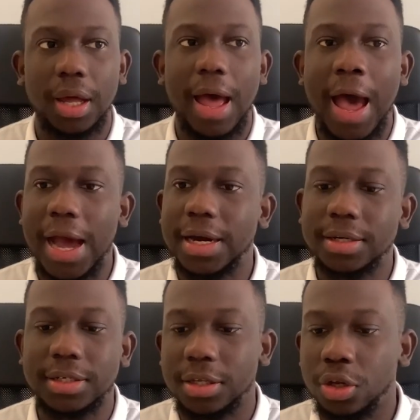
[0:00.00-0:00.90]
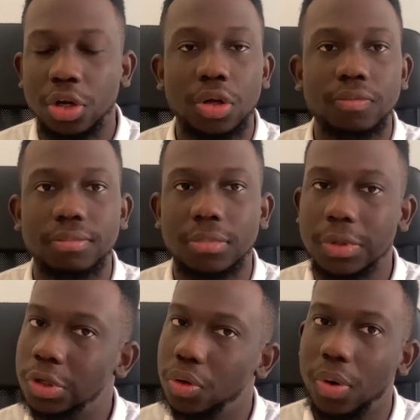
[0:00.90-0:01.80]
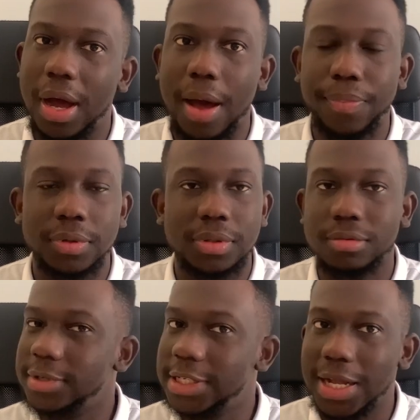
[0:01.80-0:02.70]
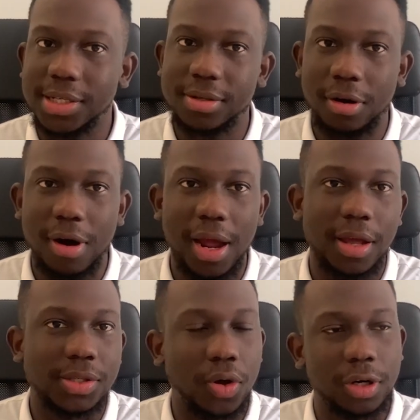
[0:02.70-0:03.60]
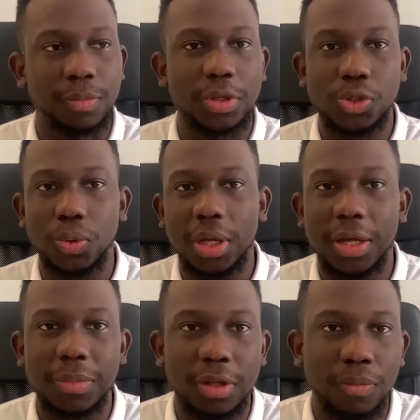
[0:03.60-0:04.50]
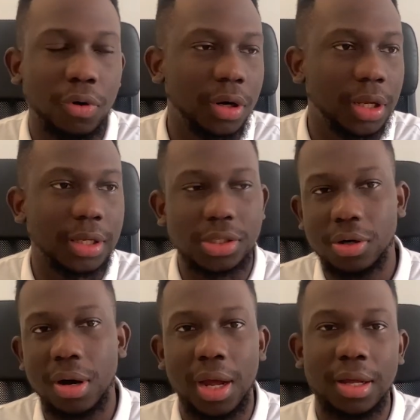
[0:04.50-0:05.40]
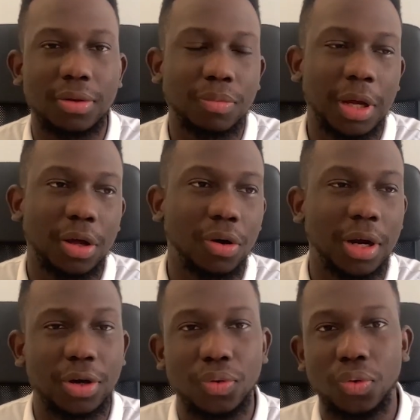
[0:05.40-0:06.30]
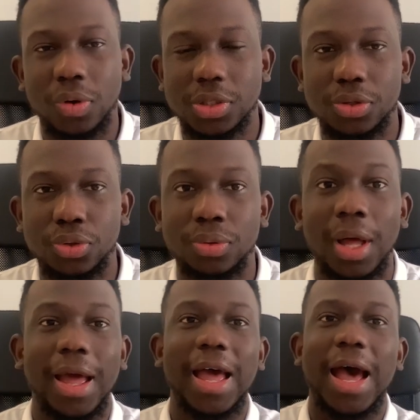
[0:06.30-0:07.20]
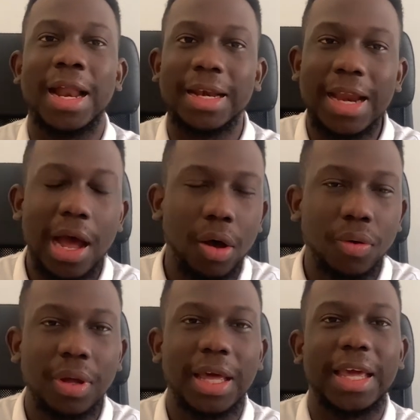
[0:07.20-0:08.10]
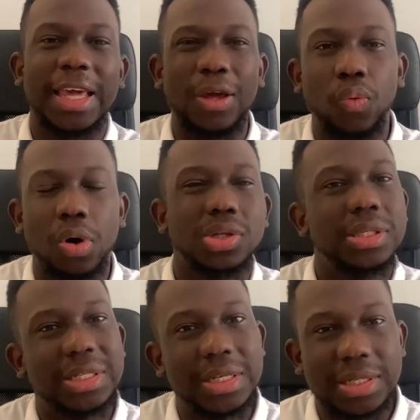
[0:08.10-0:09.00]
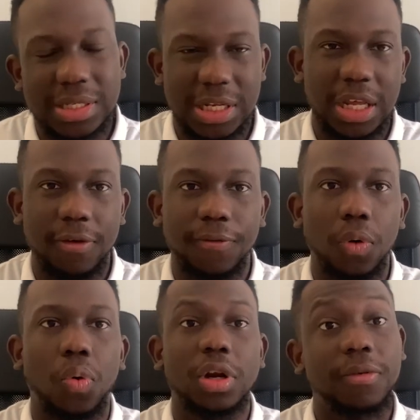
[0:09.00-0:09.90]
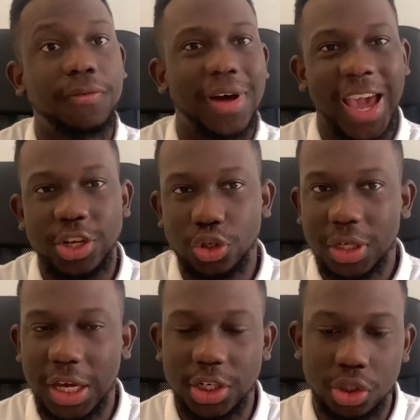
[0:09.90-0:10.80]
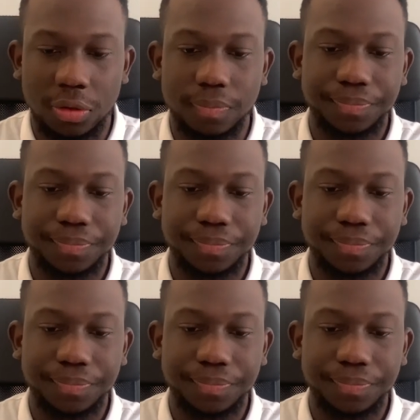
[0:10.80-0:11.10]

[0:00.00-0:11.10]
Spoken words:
And you know what happens? He starts to cry. He's calling me 2 a.m. in the morning. He's crying. Oh my God, I don't know what to do. And now he wants to seek for education.